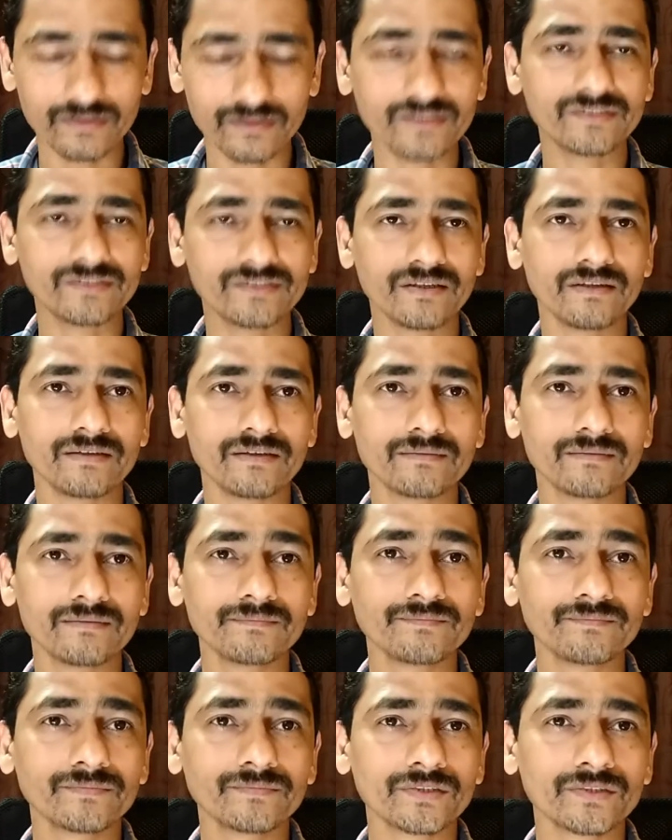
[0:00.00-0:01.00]
easily.
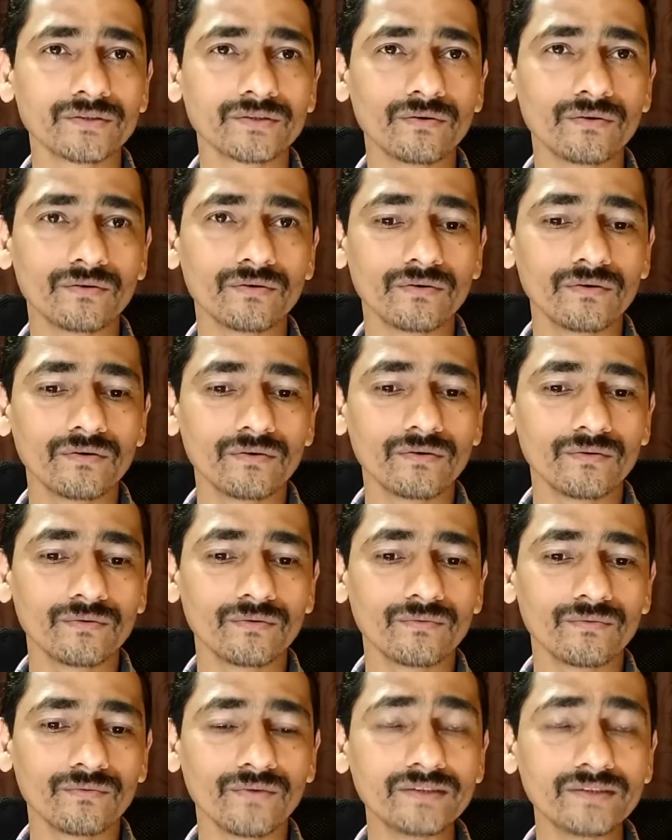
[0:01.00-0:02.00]
So
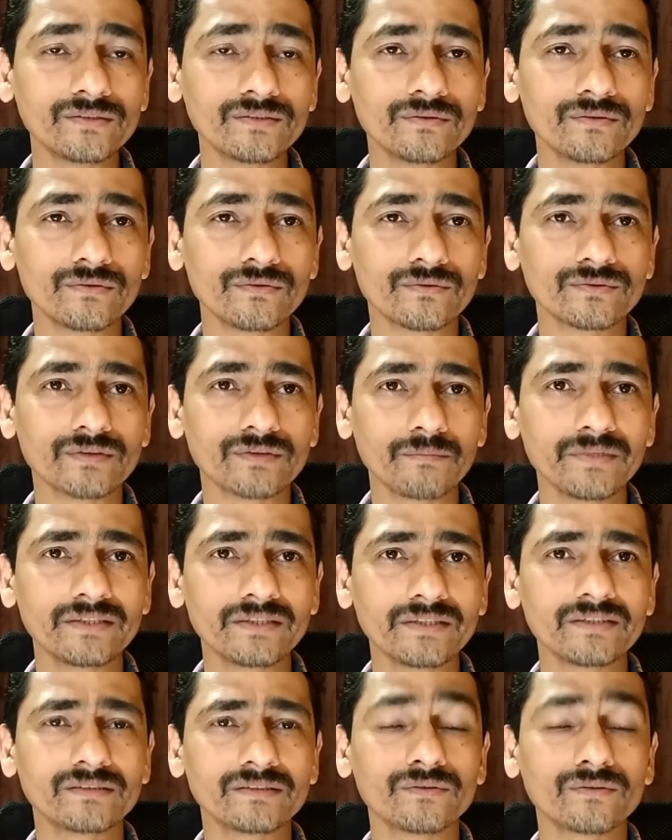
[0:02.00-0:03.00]
once you
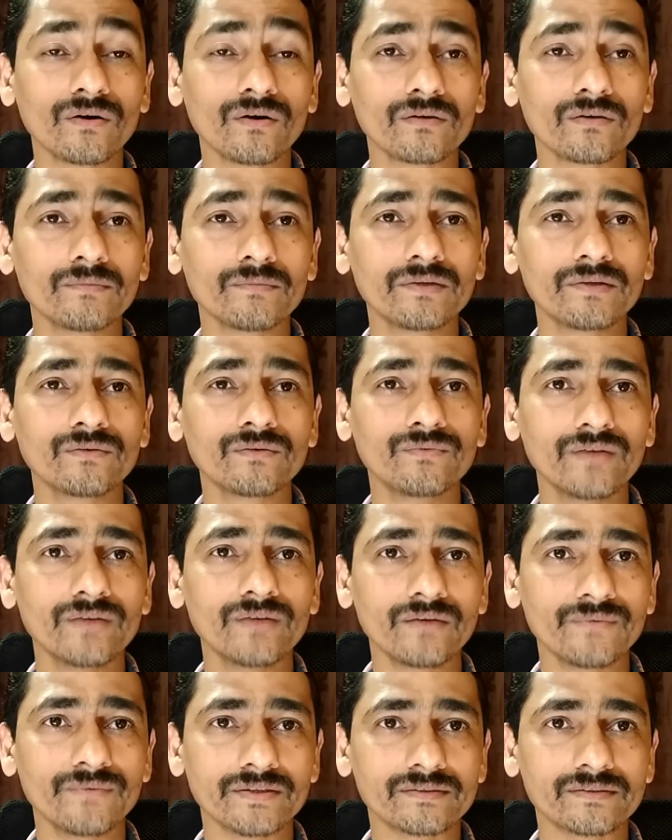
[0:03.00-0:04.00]
submit this document to
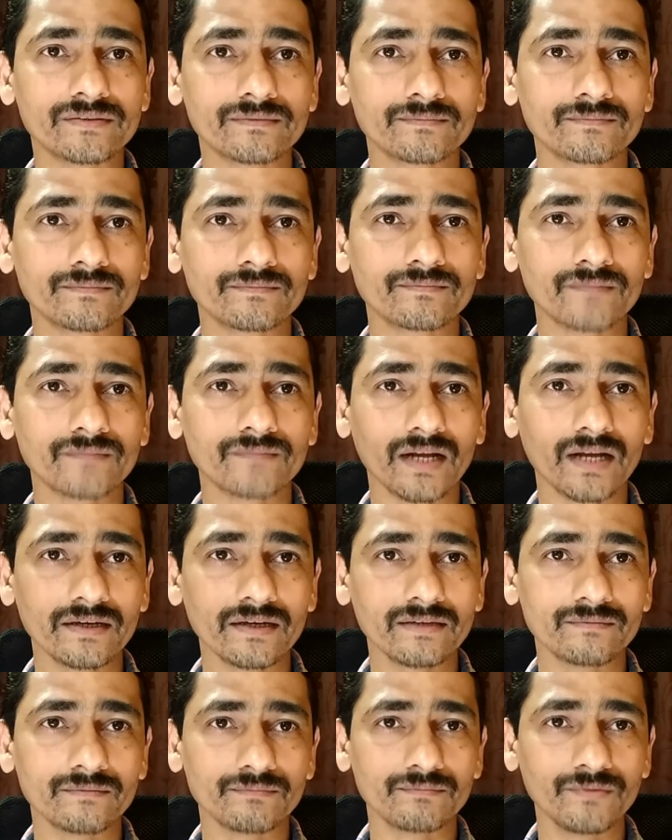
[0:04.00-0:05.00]
VFS,
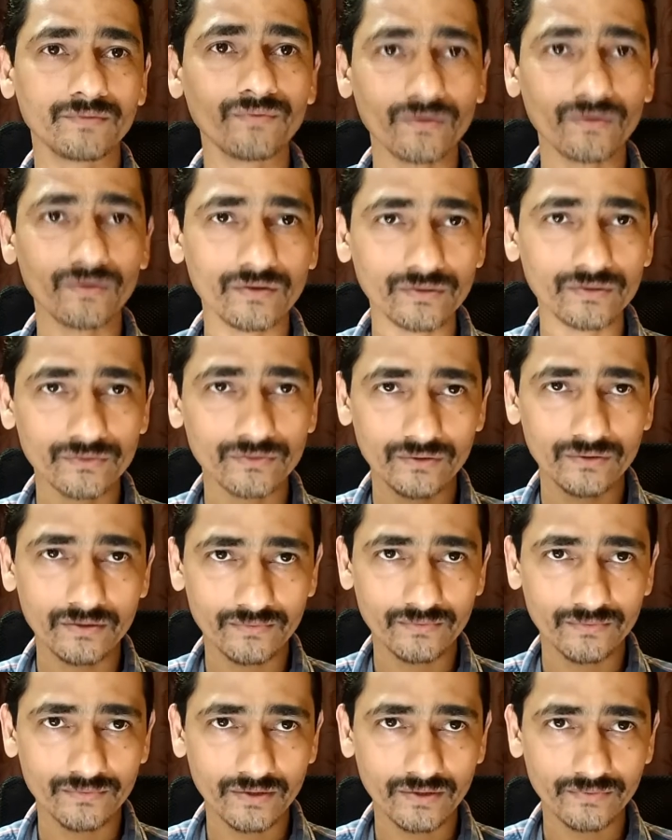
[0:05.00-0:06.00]
again before going to
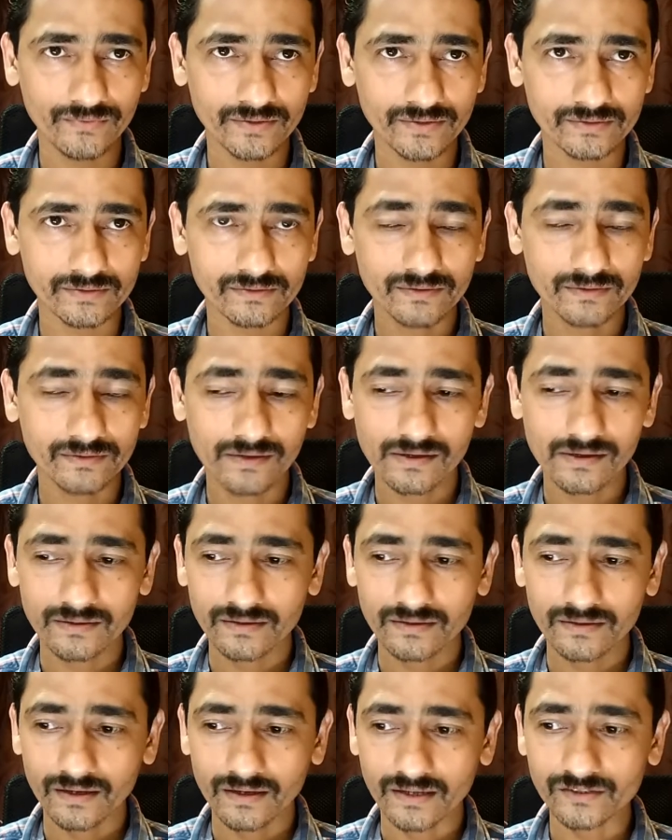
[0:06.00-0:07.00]
VFS,
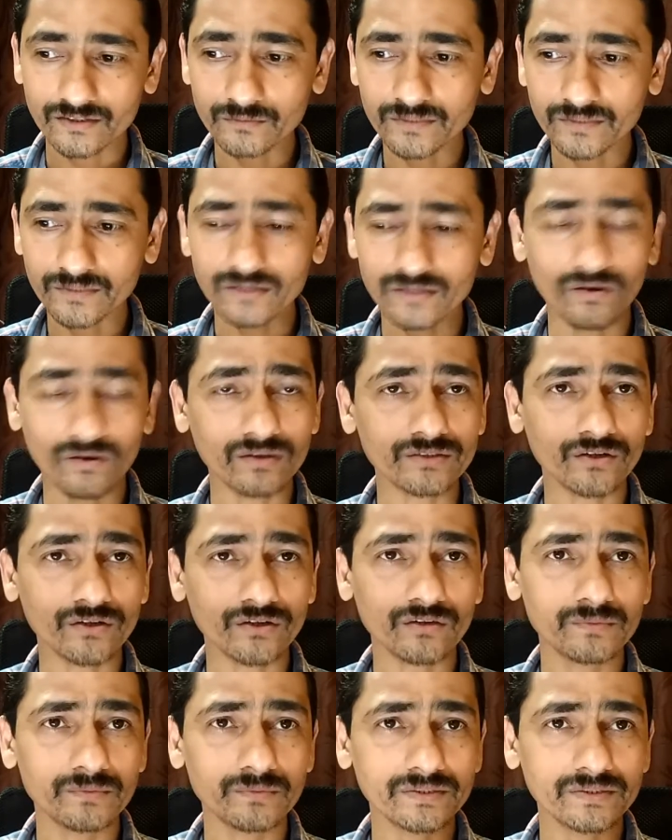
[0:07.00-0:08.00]
assume that all the
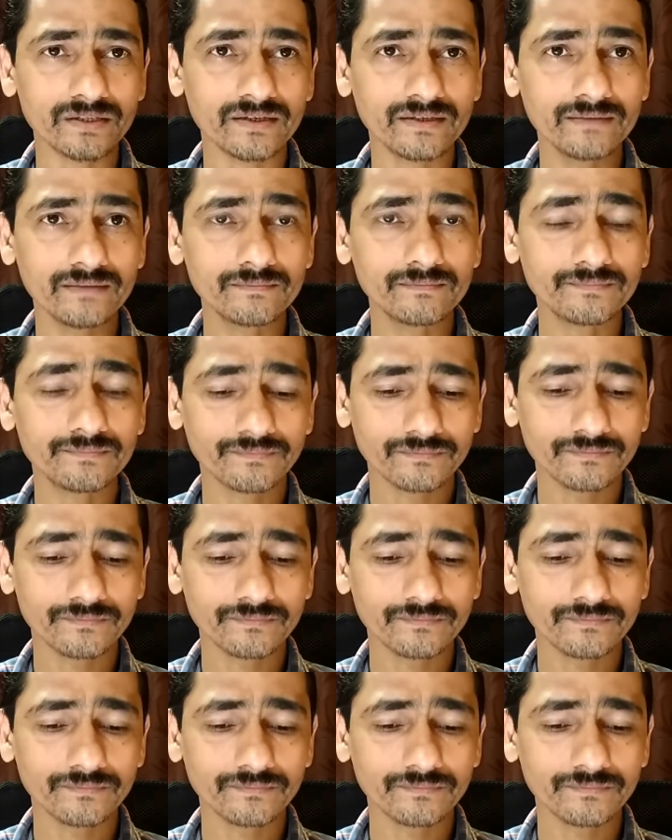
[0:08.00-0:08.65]
documents are ready